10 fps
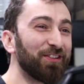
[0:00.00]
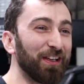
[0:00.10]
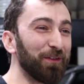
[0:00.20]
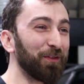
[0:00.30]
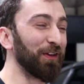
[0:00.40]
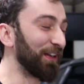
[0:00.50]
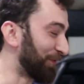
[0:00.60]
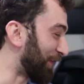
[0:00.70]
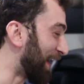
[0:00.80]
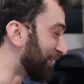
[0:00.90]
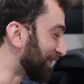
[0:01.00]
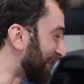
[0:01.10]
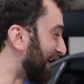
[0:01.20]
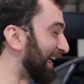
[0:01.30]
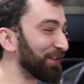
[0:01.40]
G35
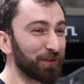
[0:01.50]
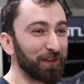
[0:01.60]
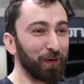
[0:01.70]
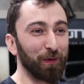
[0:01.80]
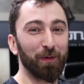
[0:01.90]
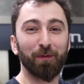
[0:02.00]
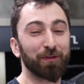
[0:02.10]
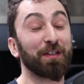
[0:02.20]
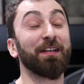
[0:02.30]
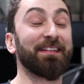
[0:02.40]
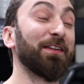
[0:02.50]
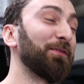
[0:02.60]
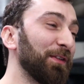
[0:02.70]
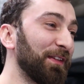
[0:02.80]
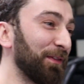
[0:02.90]
900 or sorry
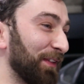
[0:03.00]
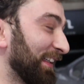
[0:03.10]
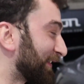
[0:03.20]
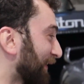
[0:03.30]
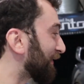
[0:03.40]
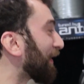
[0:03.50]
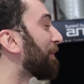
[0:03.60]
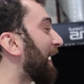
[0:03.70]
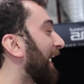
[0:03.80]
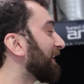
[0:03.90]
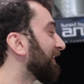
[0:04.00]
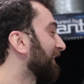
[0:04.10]
1050 thing, so it's not bad.